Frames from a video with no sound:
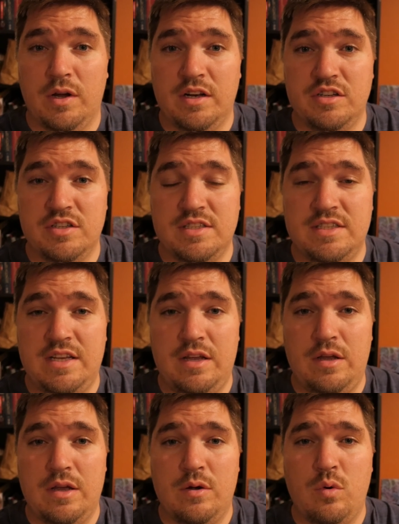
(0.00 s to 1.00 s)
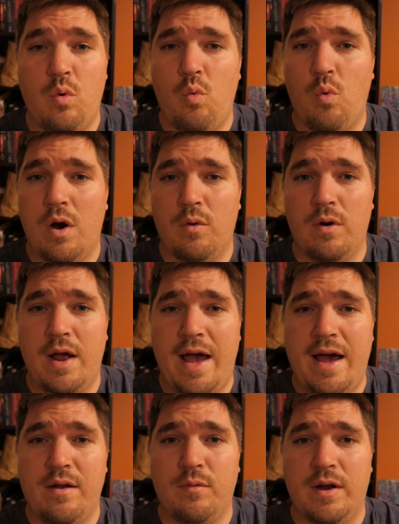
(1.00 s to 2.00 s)
going to just see where we're
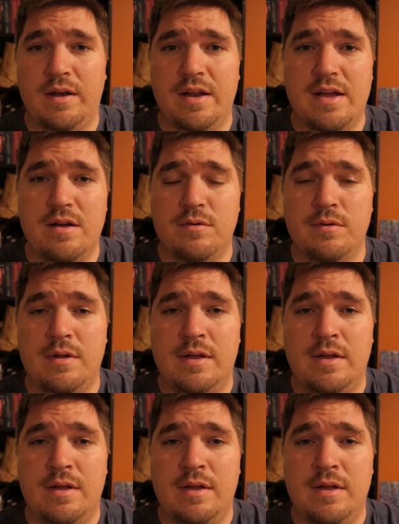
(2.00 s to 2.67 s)
at right now.